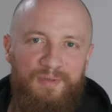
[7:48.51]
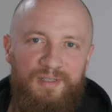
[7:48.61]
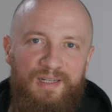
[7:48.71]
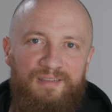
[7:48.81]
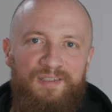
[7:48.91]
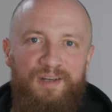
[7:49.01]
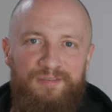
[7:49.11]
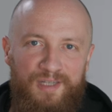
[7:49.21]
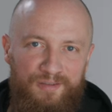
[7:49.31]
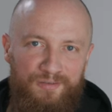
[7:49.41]
but let's
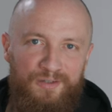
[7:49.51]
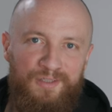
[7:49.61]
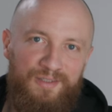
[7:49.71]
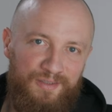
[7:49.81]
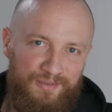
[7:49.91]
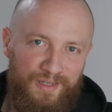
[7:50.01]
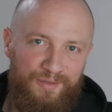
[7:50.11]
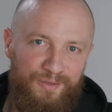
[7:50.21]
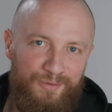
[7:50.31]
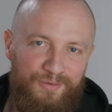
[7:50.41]
save that for another
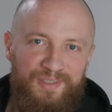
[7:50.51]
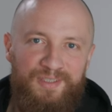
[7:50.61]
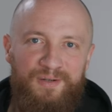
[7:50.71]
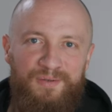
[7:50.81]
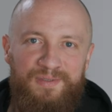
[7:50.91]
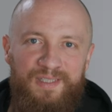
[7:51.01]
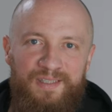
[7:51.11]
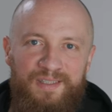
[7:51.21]
side note video.